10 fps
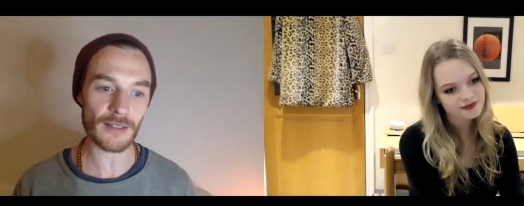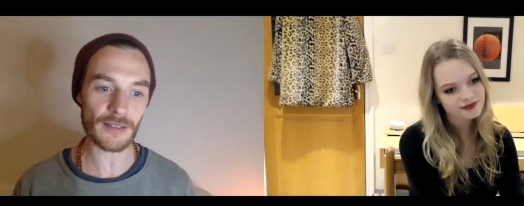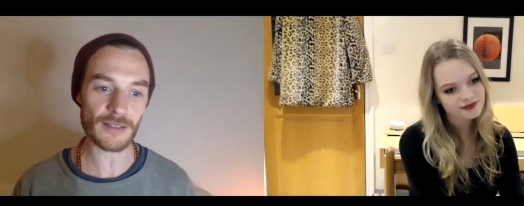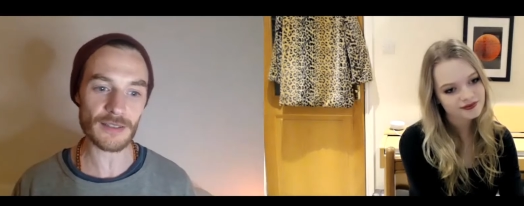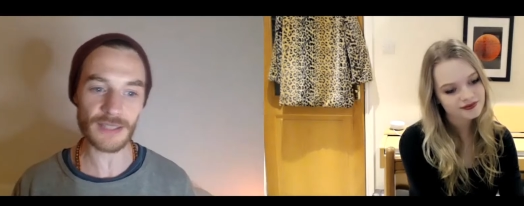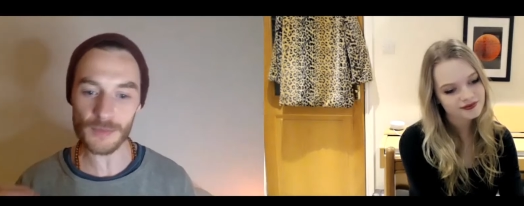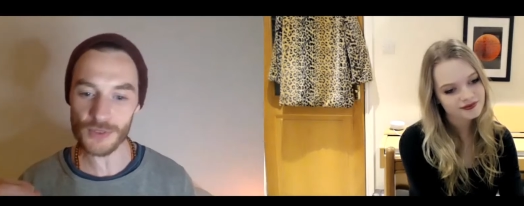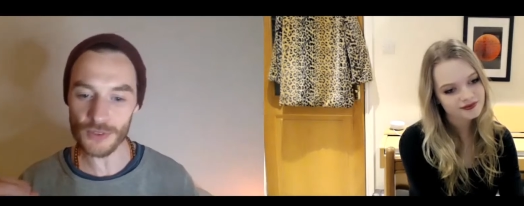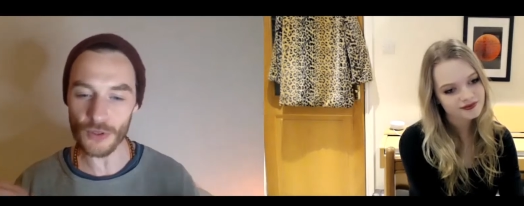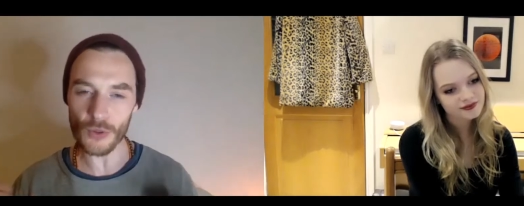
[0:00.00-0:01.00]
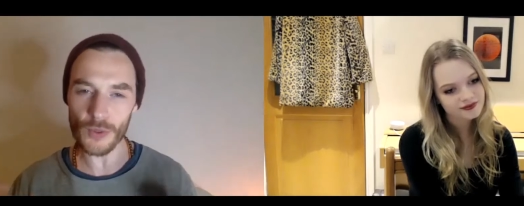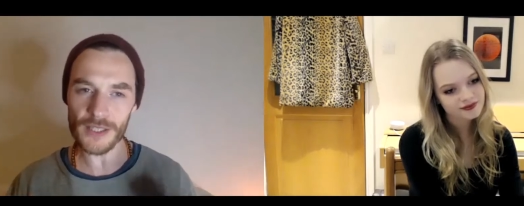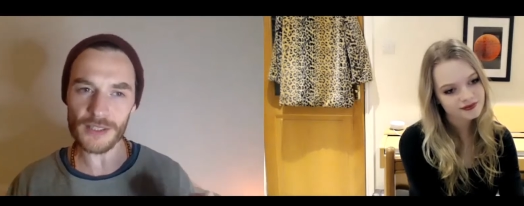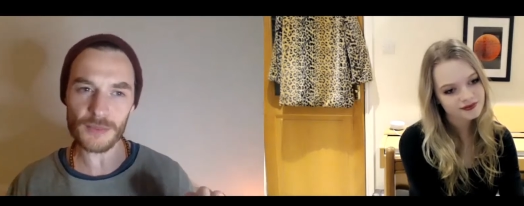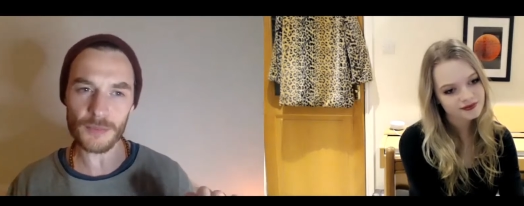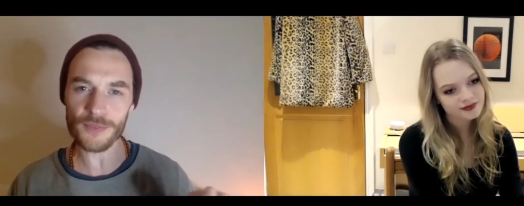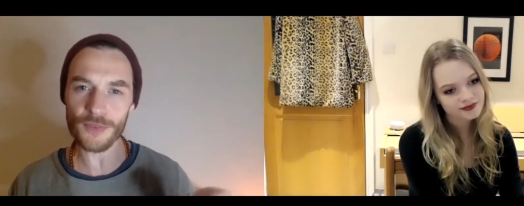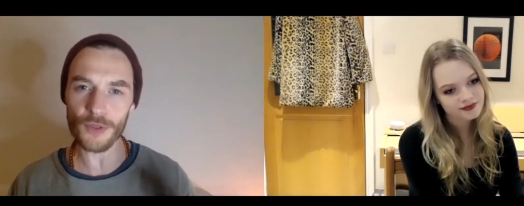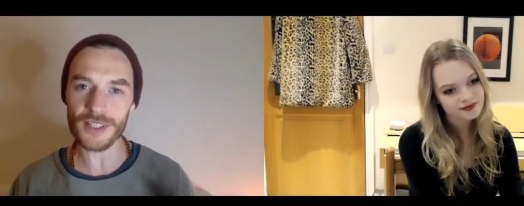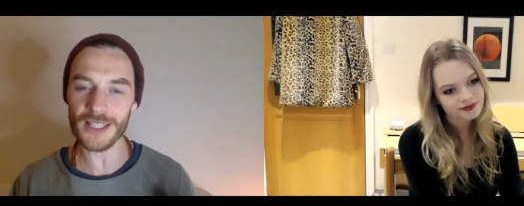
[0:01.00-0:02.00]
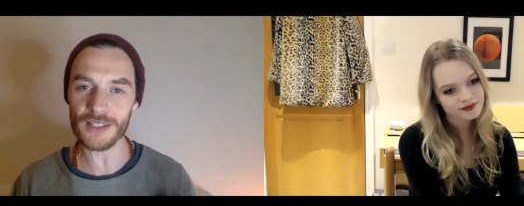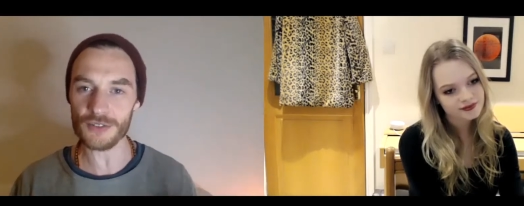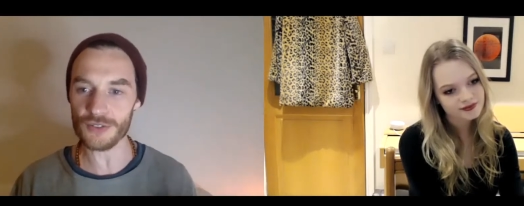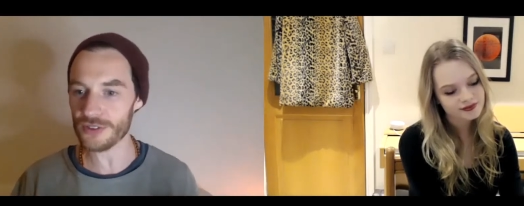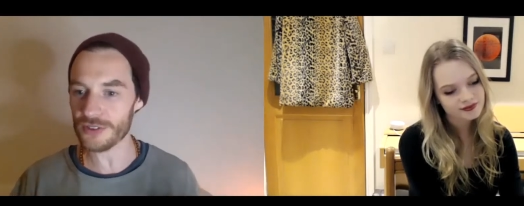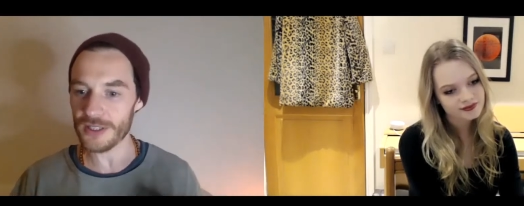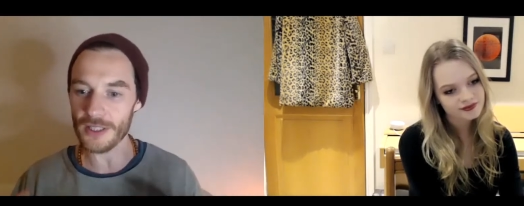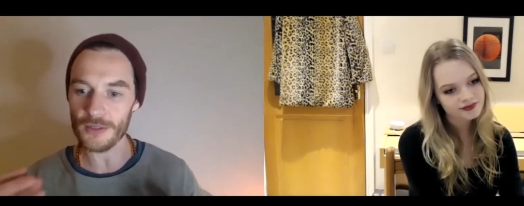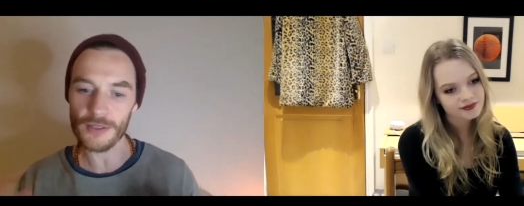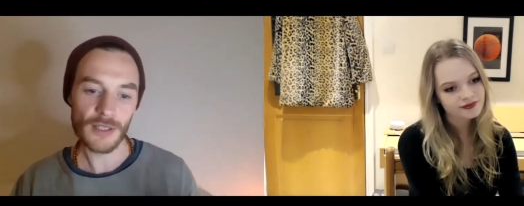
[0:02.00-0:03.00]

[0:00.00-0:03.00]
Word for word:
Speaker 1: seems to always before gigs, just you know,